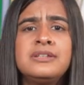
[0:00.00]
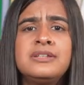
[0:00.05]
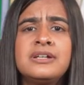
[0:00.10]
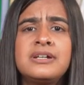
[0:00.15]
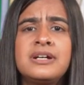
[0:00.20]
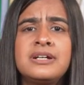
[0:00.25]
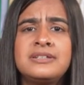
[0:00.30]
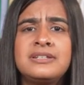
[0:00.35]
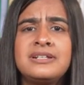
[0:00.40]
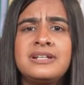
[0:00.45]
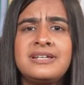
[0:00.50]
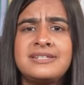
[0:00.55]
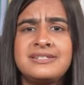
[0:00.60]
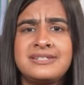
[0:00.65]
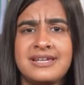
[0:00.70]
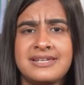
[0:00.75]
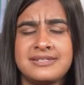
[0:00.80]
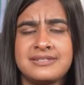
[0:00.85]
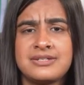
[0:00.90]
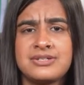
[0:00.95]
The Agartala
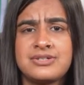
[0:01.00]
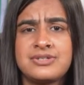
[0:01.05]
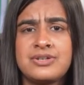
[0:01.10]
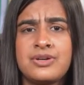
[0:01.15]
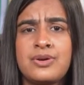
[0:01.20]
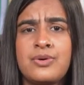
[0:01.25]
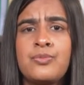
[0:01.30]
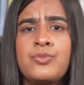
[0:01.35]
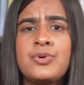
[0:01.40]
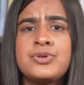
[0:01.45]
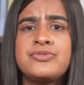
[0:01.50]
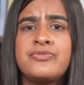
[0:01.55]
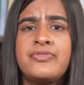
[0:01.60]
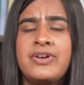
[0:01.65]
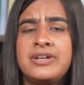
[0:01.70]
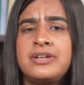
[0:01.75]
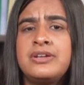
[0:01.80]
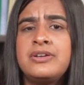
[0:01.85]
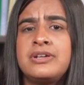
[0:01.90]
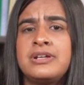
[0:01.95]
Saazish was
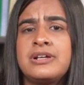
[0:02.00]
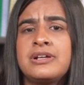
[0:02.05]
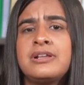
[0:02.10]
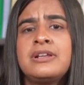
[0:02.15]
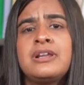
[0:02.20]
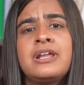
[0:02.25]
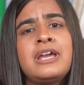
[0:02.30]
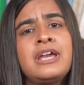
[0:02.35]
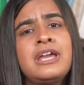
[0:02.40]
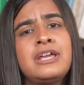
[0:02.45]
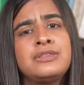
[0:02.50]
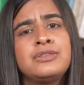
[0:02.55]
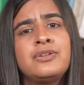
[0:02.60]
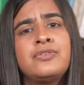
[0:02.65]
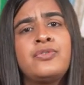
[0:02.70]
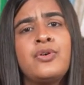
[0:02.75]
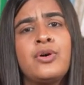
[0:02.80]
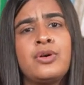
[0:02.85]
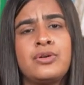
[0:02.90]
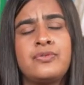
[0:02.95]
very real in the
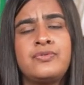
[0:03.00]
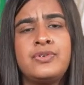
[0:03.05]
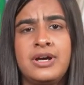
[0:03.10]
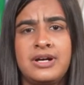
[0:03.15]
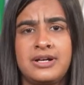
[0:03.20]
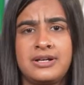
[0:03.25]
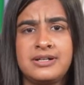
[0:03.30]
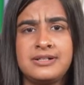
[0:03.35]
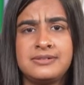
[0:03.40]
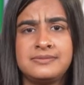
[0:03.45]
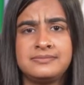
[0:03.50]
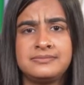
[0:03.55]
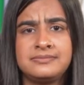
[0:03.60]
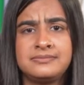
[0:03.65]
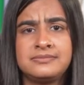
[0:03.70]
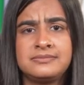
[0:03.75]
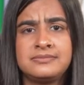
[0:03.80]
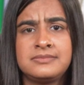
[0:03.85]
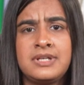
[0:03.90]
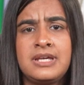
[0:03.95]
fall of Dhaka.
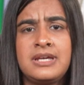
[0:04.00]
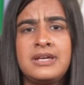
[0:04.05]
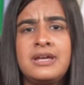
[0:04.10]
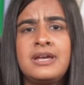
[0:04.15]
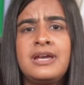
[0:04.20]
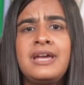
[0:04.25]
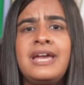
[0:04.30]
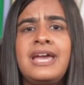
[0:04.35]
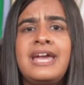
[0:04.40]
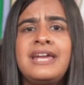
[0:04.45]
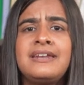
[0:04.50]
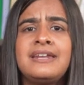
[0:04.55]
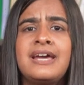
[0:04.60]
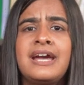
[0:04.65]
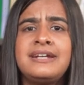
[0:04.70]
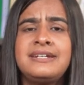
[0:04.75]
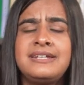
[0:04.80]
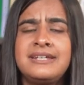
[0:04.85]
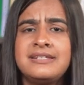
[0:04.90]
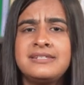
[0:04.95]
In
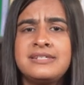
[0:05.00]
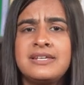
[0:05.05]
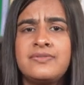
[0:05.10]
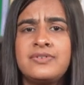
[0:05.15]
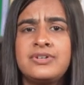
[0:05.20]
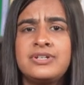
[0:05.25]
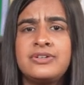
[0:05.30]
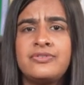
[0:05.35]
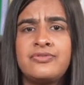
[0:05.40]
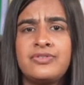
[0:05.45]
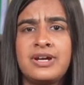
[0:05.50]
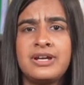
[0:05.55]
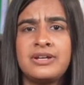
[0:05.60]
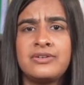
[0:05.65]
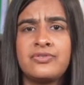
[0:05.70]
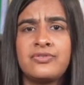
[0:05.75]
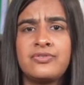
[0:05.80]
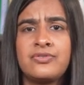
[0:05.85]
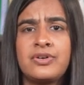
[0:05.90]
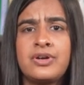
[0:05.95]

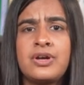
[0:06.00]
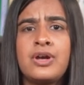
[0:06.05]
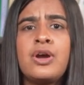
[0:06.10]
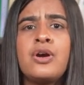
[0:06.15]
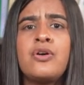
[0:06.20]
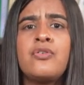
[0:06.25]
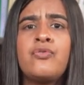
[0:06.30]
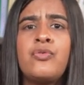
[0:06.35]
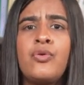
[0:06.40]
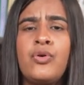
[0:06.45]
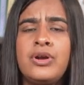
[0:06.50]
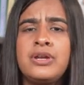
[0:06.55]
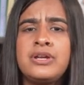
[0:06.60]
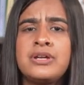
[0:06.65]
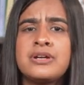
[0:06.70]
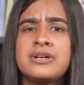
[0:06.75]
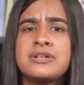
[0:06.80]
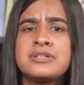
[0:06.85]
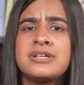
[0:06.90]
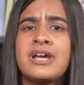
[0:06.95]
1975, 4
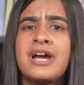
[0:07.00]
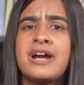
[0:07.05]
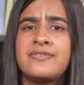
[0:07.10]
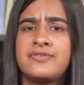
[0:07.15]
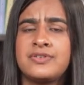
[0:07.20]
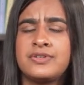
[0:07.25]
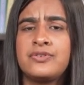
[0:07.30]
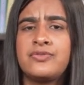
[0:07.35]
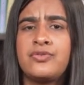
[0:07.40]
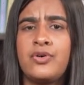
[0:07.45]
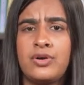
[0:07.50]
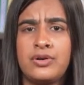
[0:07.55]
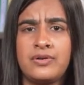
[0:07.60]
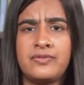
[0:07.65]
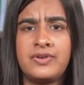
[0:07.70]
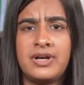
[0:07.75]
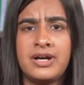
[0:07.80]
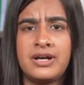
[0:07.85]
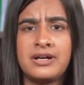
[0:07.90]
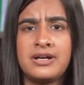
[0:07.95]
years after the fall
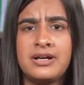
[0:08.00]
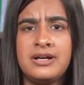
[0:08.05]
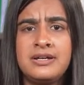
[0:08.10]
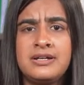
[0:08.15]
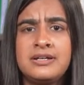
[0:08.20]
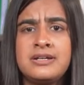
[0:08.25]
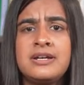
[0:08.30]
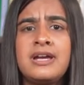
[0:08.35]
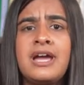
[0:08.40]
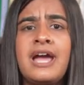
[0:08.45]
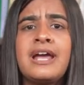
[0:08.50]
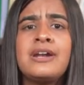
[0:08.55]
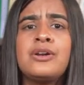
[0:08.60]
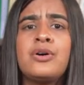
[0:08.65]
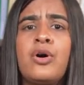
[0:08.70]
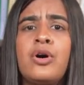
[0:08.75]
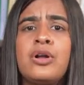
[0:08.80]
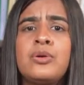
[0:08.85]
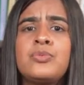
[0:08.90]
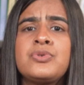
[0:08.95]
of Dhaka, and
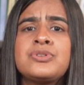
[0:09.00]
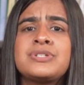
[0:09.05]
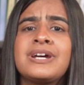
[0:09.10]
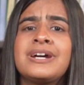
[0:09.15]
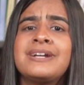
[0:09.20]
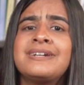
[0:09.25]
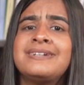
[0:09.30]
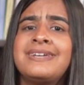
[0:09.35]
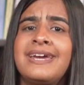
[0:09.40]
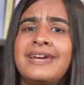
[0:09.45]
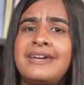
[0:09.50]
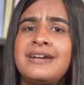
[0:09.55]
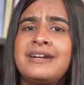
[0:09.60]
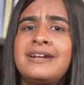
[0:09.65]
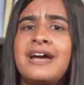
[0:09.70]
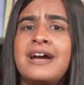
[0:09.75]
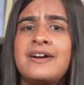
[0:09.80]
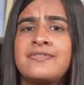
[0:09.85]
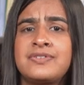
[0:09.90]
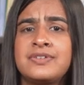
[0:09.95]
almost a decade
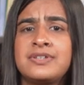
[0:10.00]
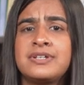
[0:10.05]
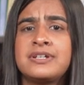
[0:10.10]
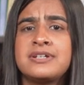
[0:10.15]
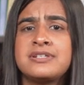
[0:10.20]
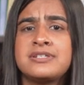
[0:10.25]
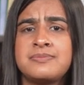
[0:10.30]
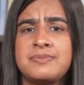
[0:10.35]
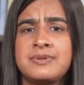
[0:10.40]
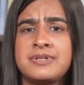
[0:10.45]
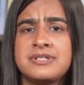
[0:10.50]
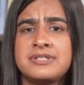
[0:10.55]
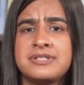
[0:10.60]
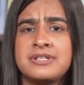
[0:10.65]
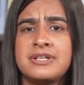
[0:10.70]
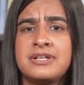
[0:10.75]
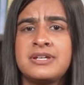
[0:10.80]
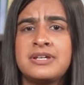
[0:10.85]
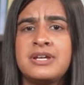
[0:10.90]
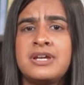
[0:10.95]
after the
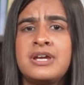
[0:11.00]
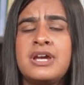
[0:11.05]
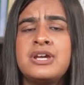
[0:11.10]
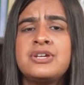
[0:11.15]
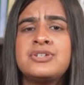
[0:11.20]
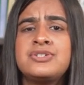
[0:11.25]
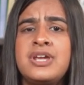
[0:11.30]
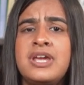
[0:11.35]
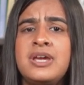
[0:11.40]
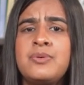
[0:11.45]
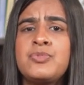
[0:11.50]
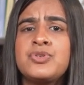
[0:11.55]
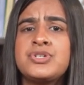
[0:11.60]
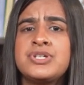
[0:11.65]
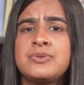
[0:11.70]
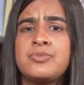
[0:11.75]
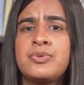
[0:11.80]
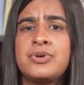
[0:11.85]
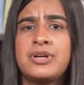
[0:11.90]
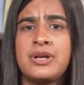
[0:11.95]
conspiracy, Sheikh
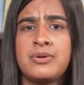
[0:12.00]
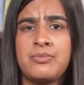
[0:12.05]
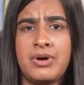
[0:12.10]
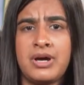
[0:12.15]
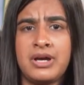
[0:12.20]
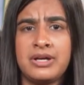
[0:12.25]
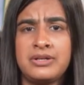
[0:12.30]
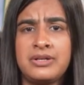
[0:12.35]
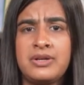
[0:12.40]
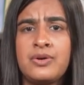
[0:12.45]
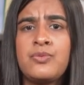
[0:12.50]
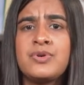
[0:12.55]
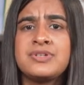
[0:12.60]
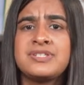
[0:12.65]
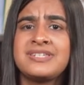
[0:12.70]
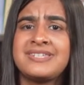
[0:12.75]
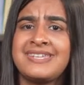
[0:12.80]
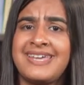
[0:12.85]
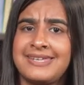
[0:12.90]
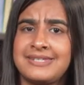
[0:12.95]
Mujibur Rahman
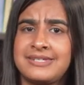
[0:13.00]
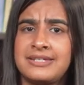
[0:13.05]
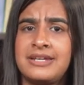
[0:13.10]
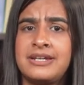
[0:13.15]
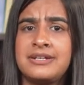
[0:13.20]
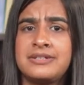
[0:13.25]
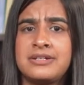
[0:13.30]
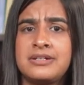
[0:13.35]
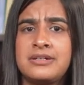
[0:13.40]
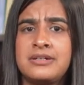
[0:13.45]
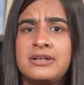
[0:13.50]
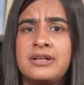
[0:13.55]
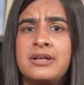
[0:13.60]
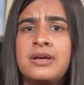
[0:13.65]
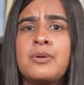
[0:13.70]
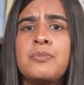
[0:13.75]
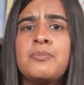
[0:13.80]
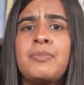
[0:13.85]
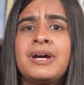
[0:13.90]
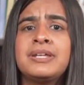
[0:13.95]
was assassinated
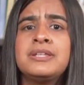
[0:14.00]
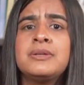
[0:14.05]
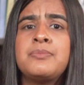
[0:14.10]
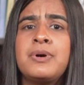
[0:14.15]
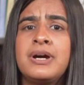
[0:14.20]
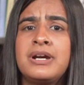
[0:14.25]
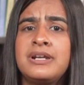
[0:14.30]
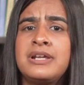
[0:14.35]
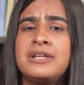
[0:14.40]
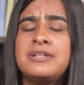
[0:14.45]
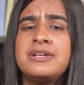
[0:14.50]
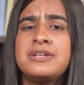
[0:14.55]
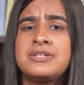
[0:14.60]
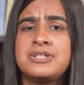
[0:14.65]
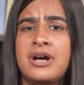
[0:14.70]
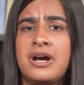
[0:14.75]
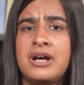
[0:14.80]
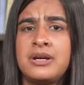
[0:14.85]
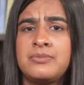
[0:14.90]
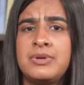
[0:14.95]
by the
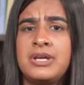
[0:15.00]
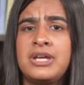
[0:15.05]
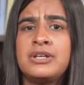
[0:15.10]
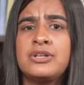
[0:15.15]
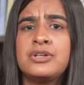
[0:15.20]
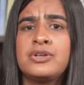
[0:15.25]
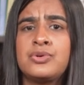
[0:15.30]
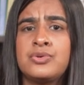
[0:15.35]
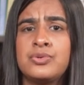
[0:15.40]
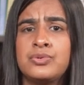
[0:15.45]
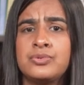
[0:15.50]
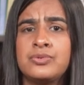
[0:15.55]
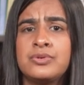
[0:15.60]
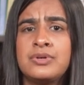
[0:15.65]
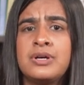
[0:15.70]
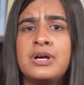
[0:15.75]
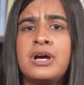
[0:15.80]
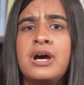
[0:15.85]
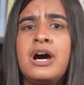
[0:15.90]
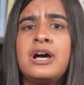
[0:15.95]
Bangladesh army in a coup,
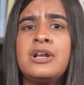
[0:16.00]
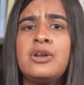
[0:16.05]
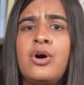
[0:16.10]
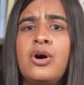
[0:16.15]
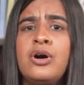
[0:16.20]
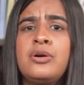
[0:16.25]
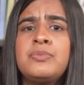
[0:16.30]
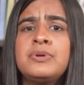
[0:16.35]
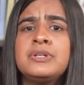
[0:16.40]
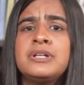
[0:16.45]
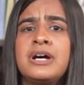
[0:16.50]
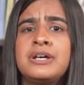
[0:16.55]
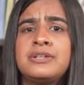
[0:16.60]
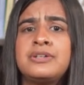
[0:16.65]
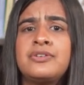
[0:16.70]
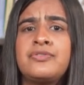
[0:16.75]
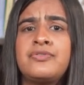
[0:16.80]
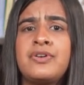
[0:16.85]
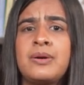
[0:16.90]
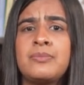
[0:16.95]
along with
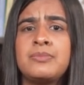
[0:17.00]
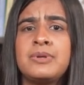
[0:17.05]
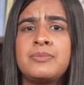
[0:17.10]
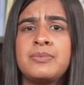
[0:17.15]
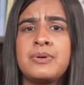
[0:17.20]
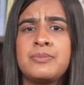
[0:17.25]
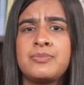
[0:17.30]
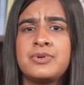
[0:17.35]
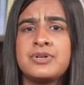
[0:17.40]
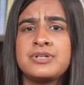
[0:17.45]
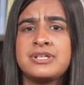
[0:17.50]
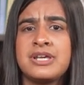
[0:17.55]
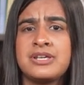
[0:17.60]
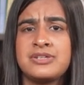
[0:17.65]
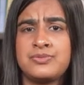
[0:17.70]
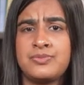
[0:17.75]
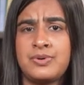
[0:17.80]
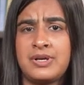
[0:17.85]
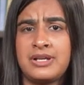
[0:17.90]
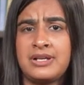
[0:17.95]
other family members
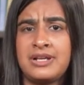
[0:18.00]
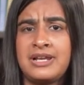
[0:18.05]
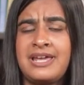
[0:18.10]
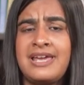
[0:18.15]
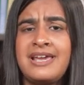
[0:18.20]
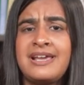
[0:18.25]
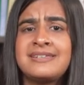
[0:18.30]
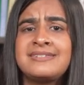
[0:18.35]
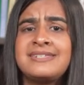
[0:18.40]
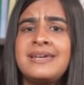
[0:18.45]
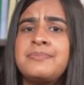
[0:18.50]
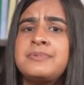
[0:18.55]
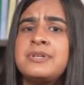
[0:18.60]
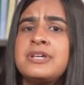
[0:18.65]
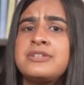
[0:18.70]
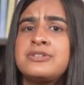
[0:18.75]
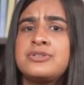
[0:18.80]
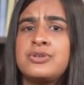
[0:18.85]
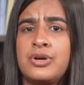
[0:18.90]
as well, except his